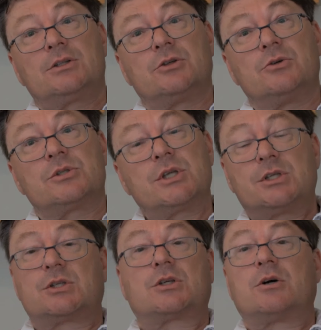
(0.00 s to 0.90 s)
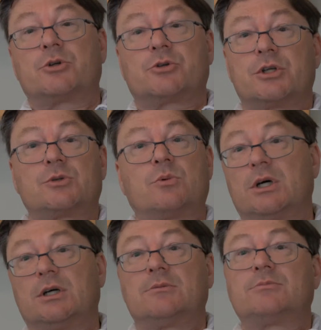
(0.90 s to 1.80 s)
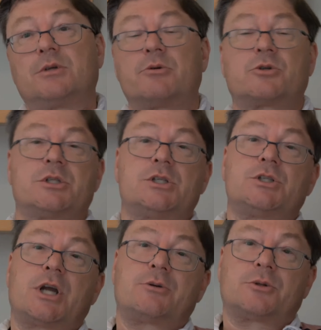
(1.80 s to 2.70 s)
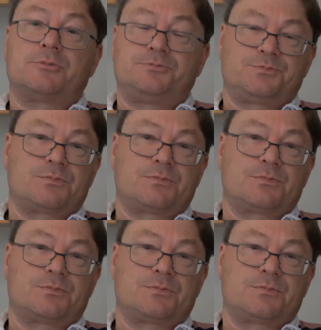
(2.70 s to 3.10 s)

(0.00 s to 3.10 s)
to Caesar's commentaries were commentaries in general.